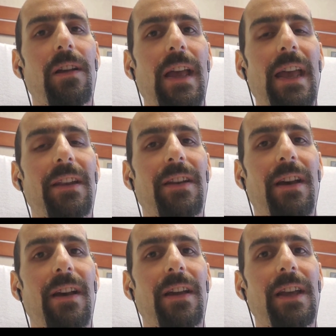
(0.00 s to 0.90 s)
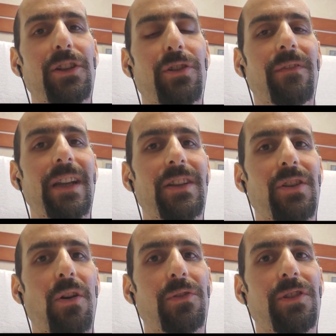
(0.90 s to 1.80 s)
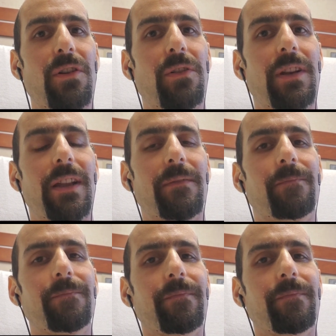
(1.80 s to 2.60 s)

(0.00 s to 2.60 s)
and intravenous ozone and